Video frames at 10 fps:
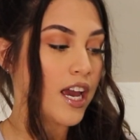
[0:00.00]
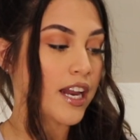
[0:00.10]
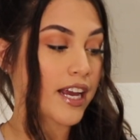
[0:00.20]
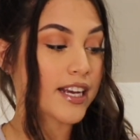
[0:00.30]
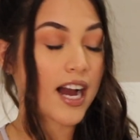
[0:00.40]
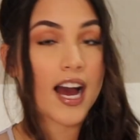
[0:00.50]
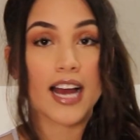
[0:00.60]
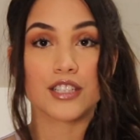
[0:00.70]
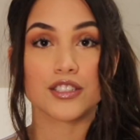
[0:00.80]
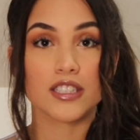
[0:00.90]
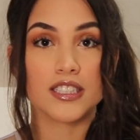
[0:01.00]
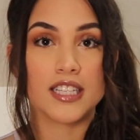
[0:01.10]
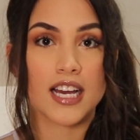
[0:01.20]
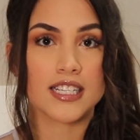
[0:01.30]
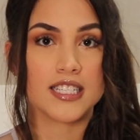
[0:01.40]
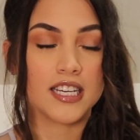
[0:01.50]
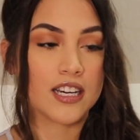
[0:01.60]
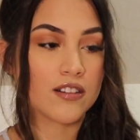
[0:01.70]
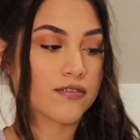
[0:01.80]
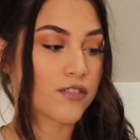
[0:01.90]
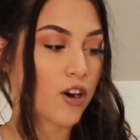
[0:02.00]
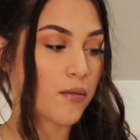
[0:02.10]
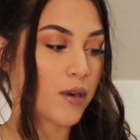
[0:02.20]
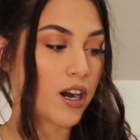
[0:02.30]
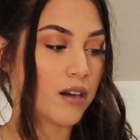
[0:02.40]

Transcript: And I got actually the idea from